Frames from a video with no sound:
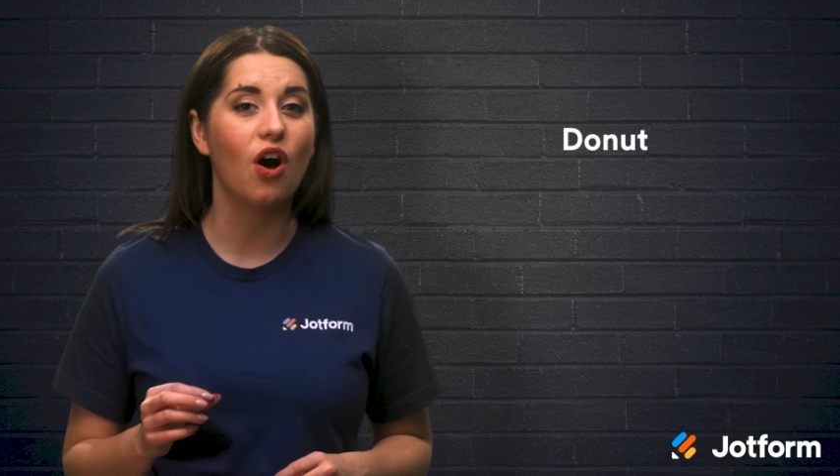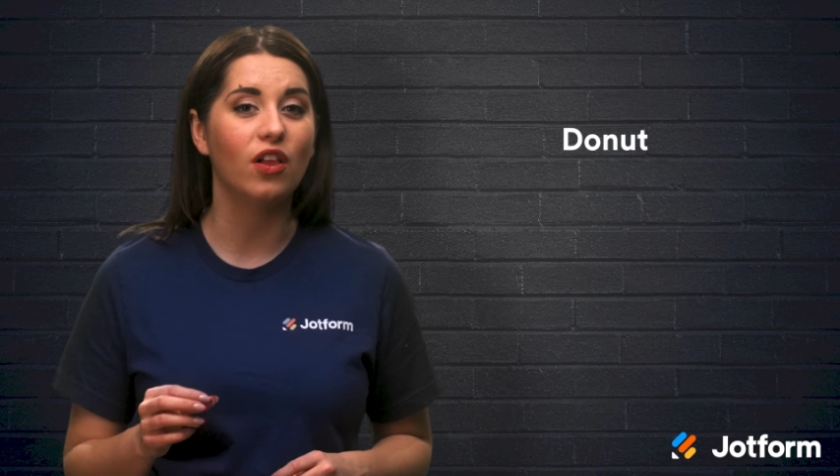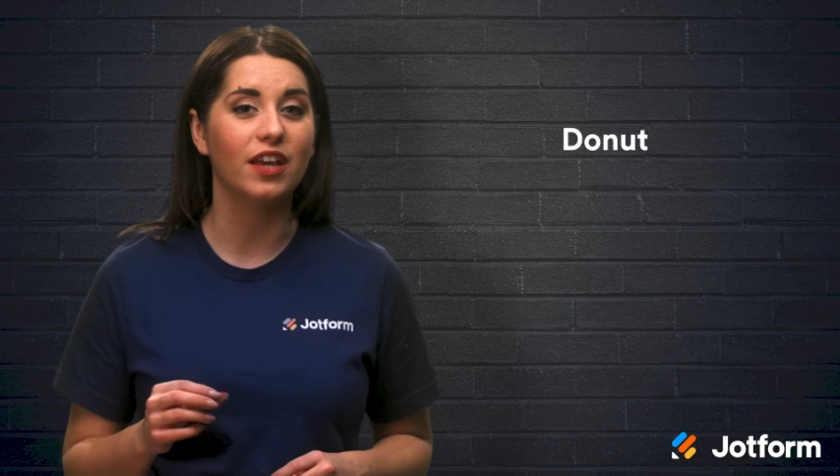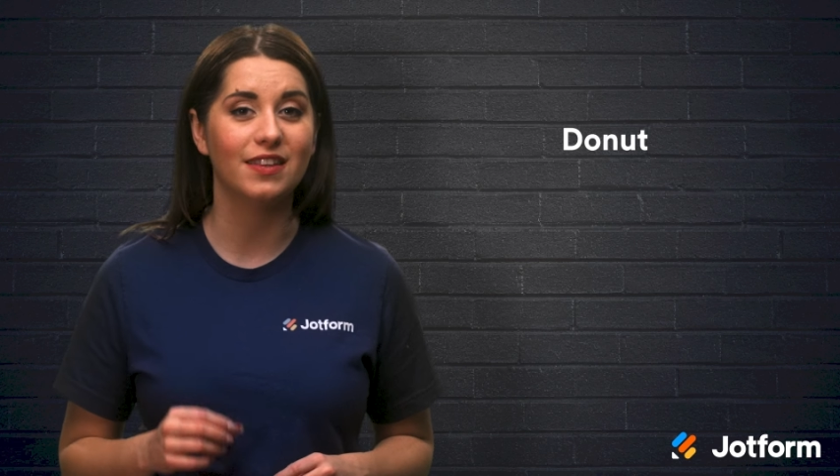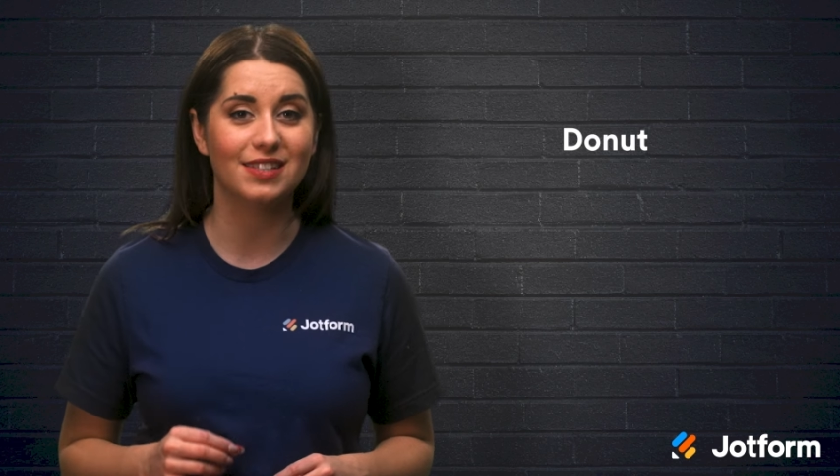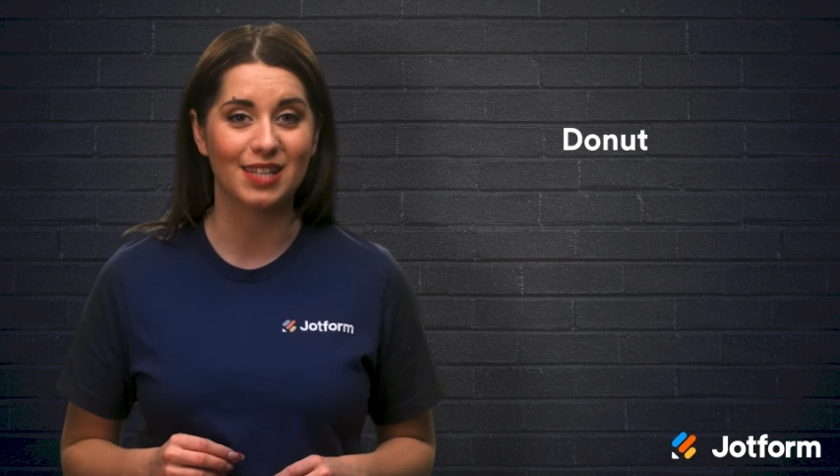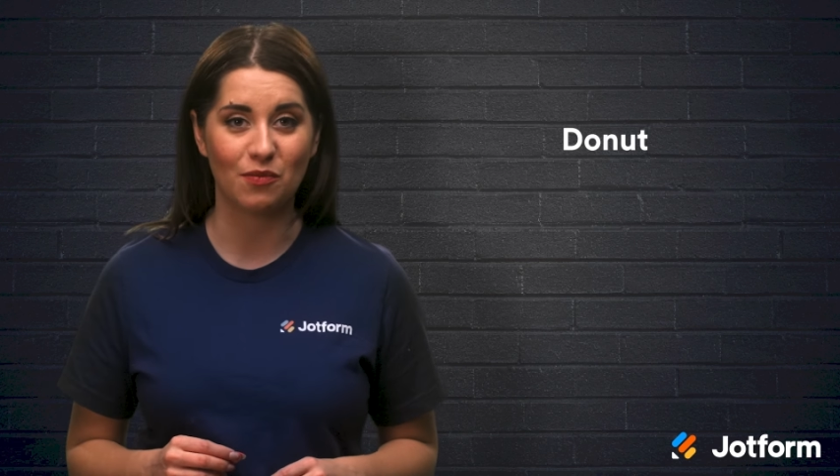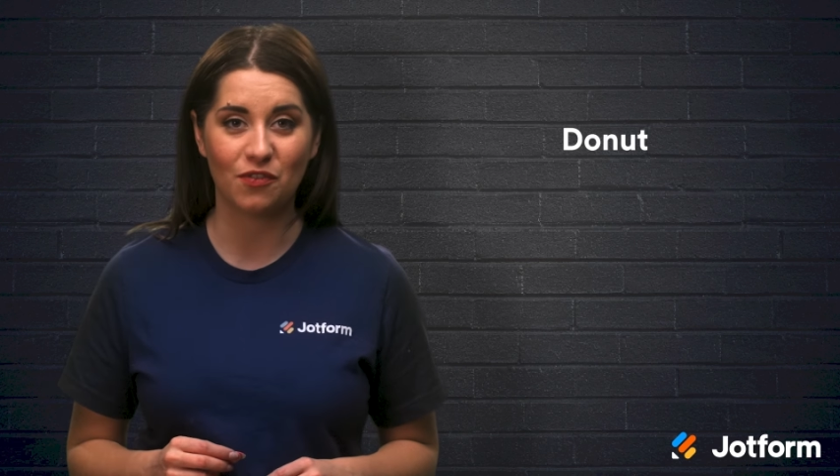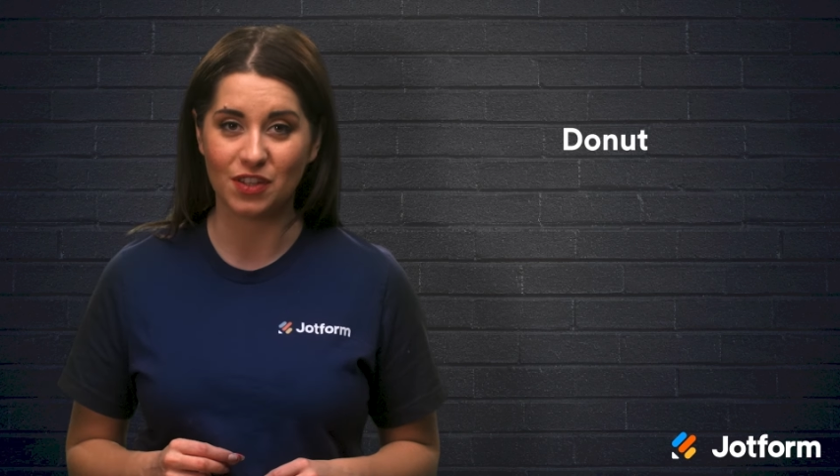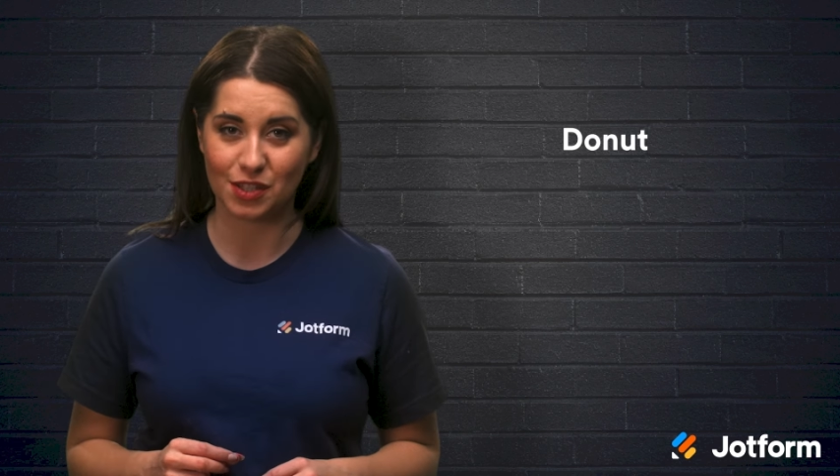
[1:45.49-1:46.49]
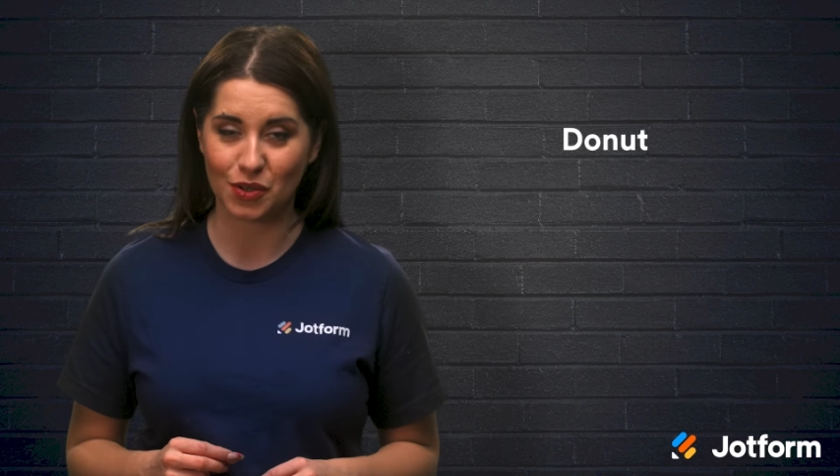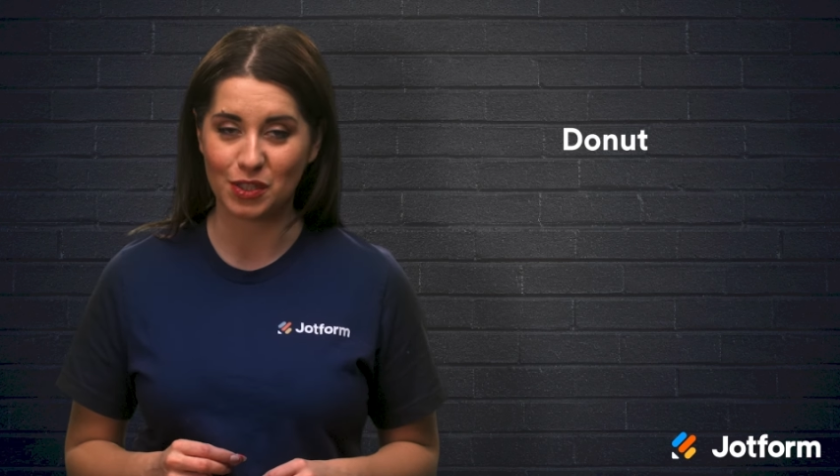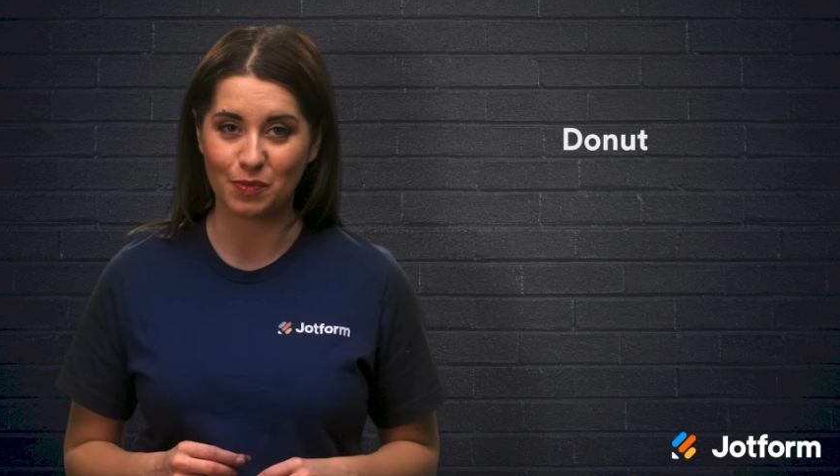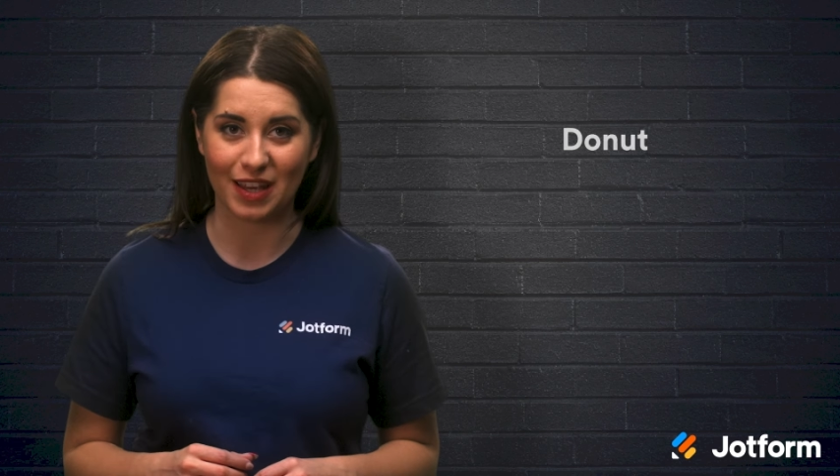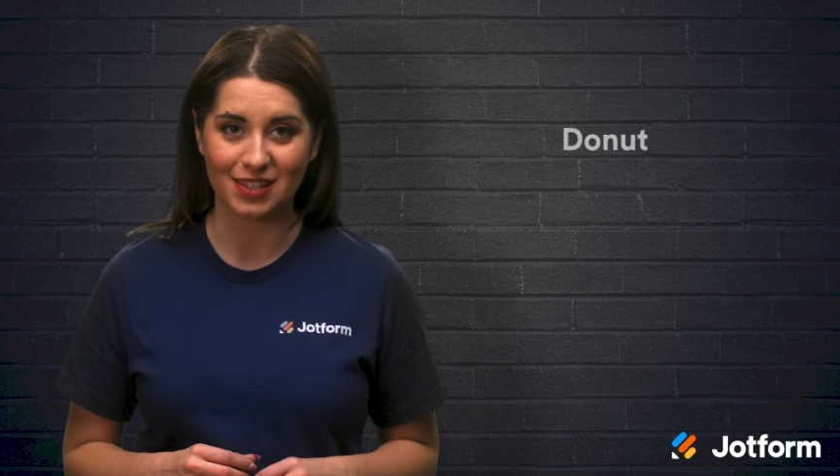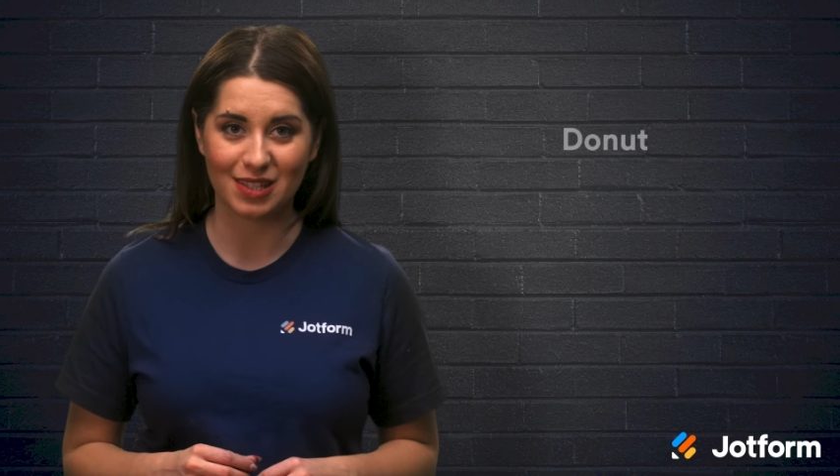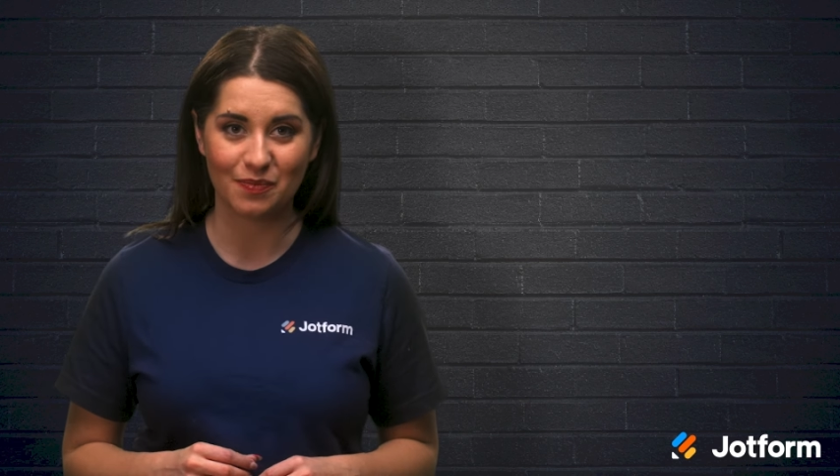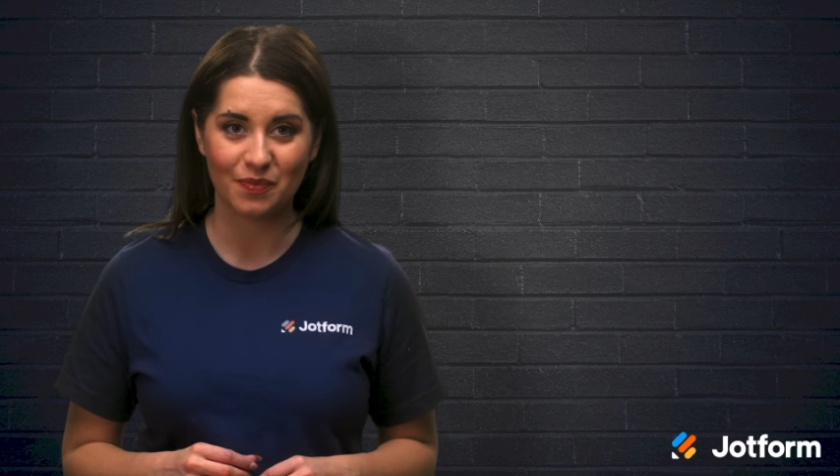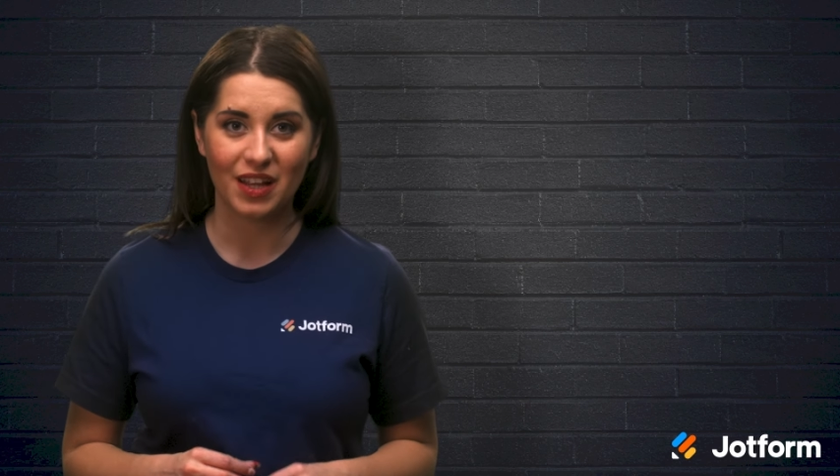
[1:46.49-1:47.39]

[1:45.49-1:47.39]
all in the same physical space.